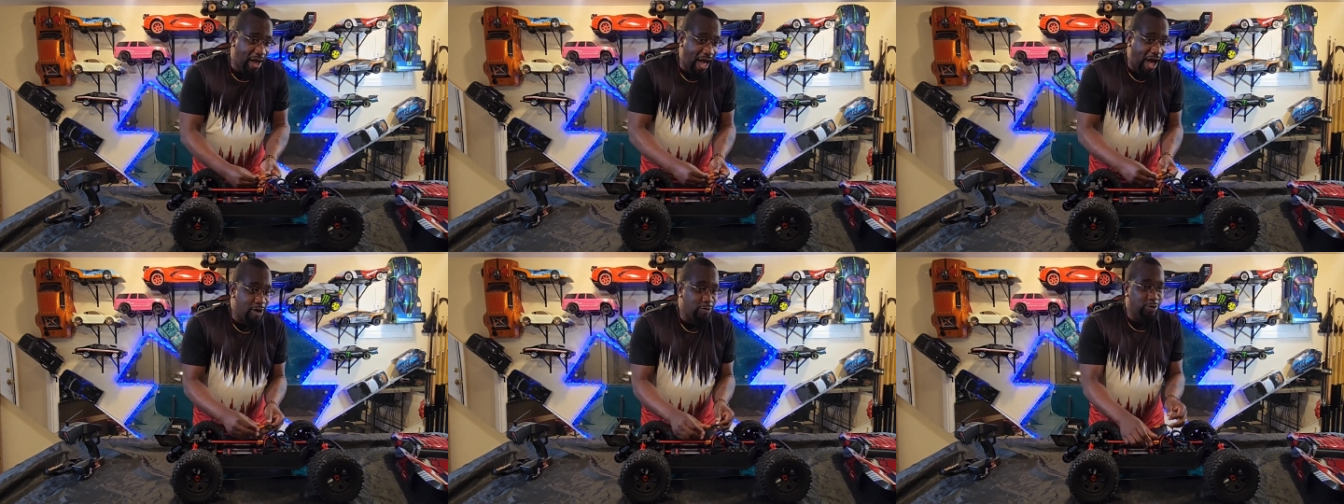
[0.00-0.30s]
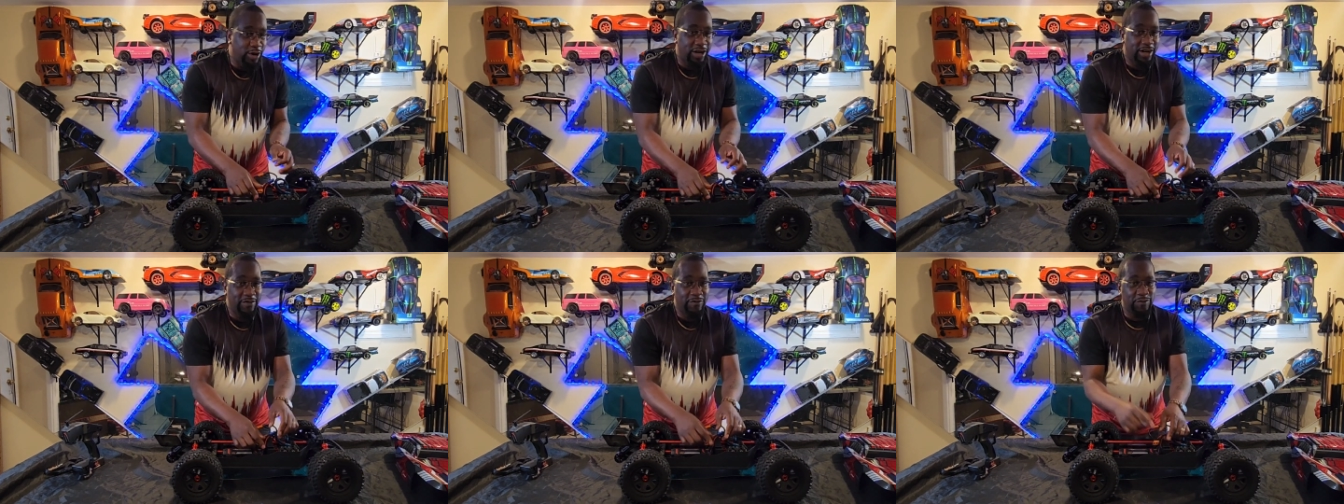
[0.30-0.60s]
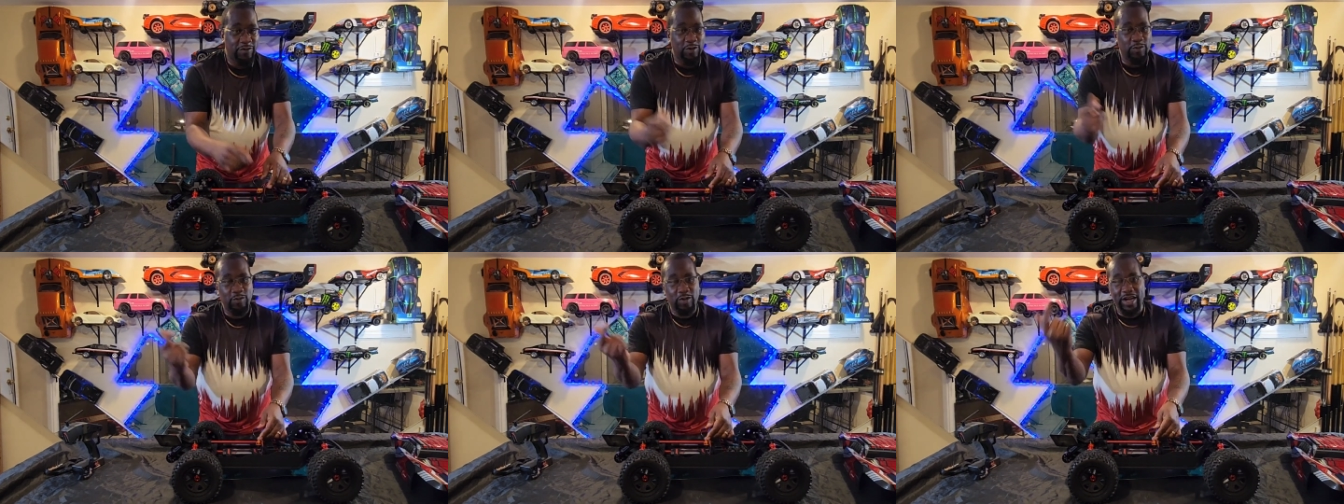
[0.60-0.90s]

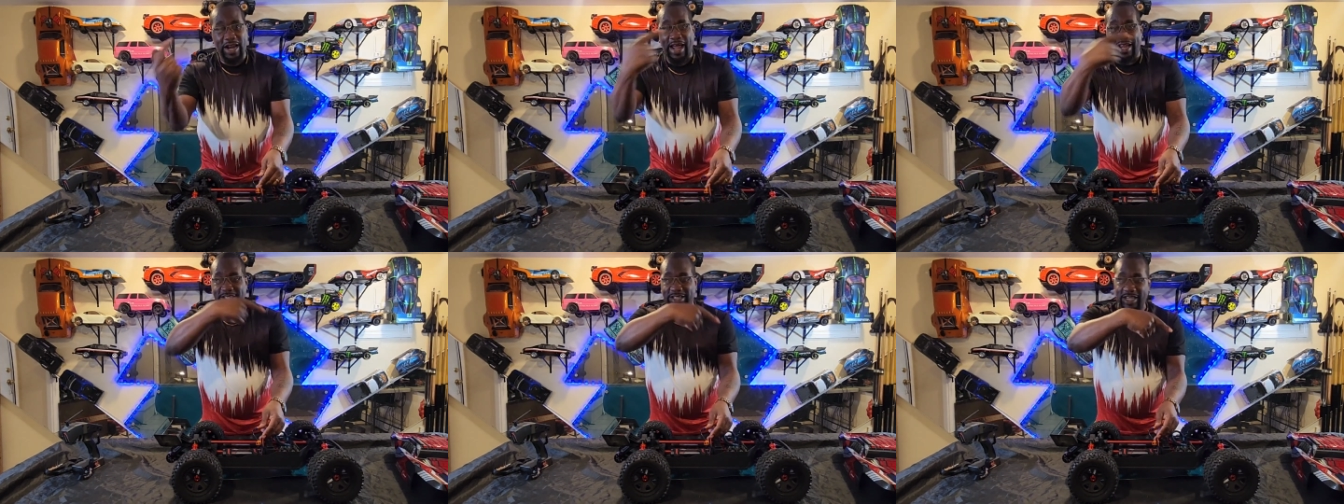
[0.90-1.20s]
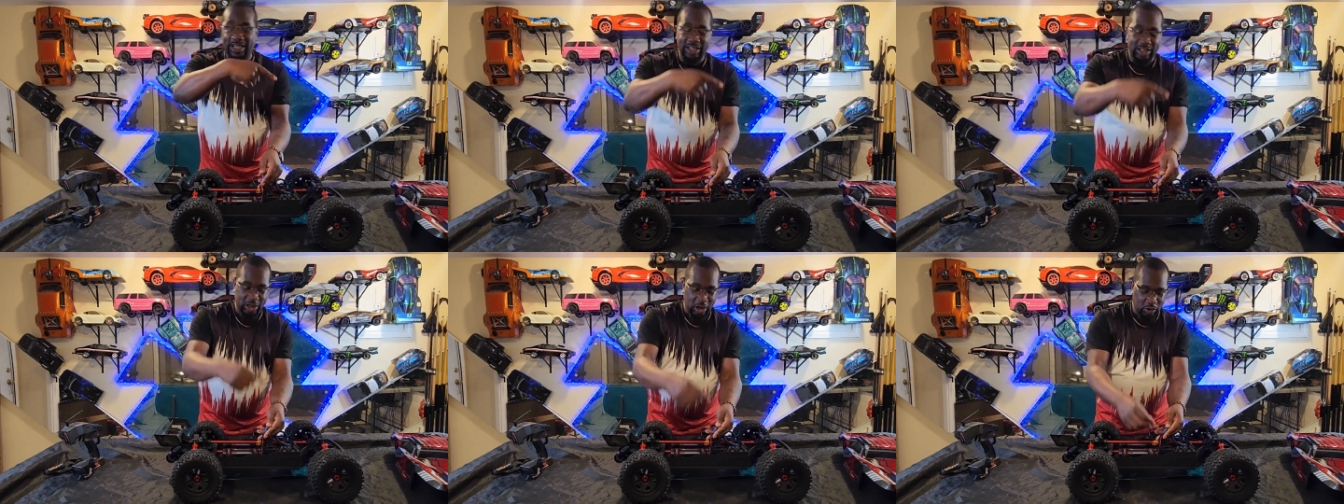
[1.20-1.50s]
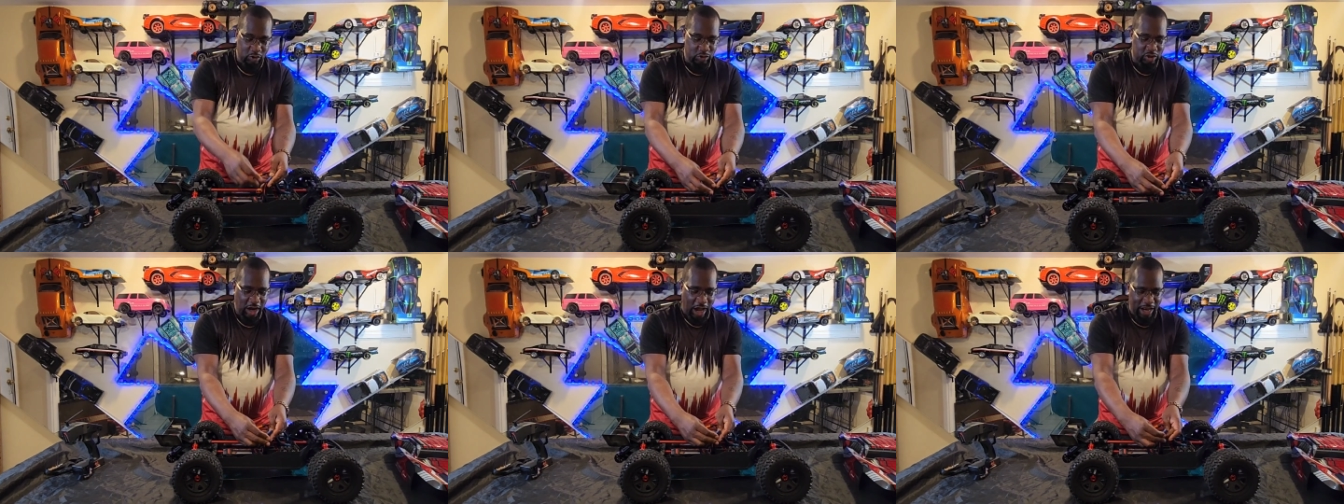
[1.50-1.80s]
power from what I just
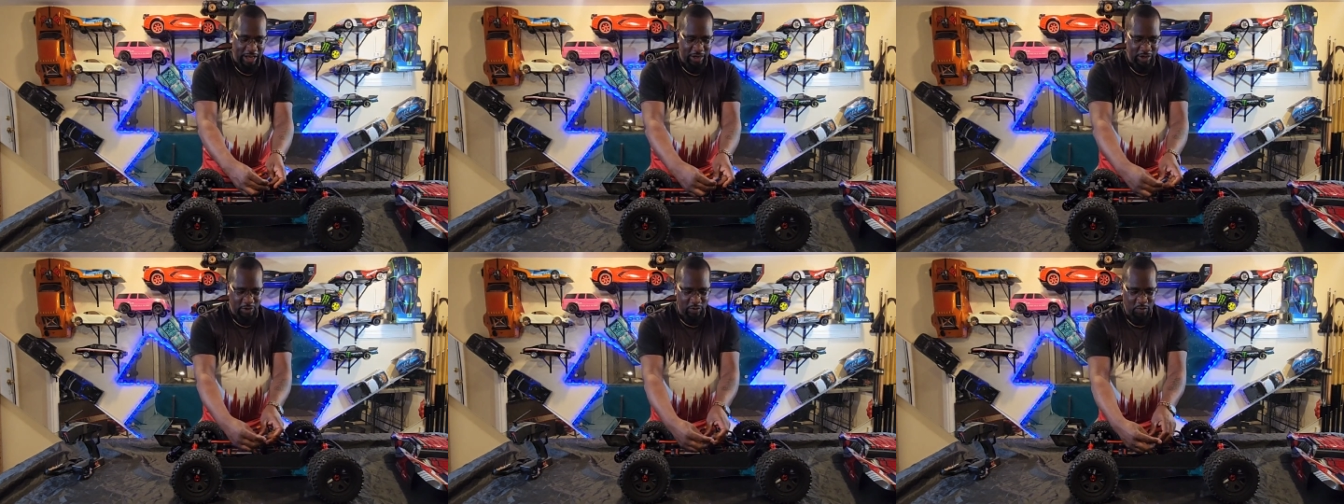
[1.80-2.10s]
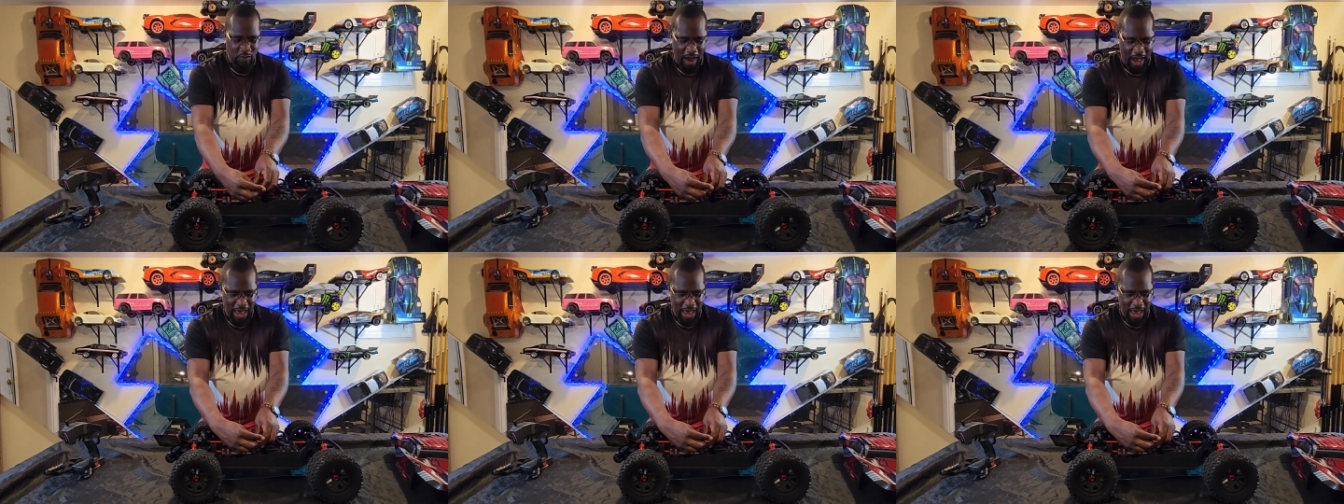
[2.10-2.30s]
showed y'all a little